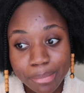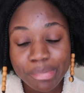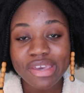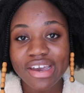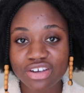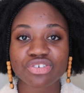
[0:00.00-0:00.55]

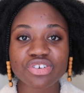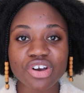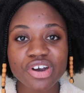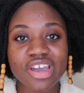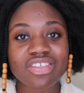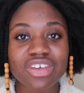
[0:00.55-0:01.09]
be extra
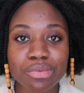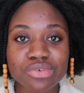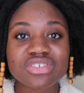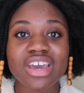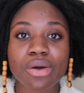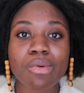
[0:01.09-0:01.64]
dark, and they will
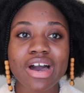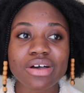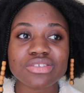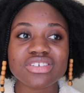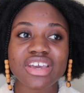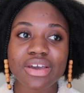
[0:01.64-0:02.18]
take a while
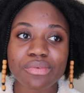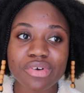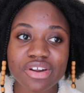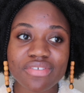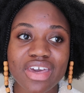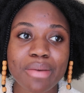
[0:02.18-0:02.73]
to get rid
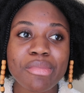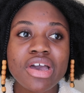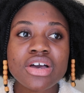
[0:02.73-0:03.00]
of them.